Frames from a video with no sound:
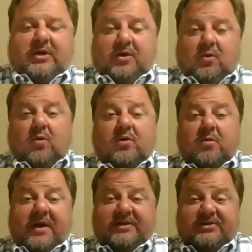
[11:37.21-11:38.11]
in the order that
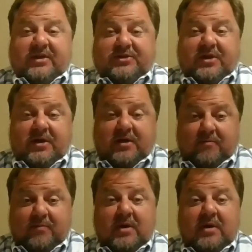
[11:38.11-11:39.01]
makes sense to
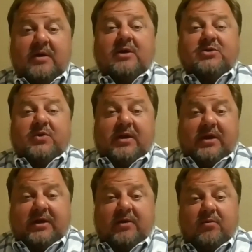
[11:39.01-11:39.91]
him so that
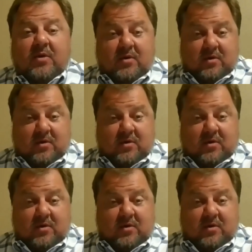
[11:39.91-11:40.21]
he can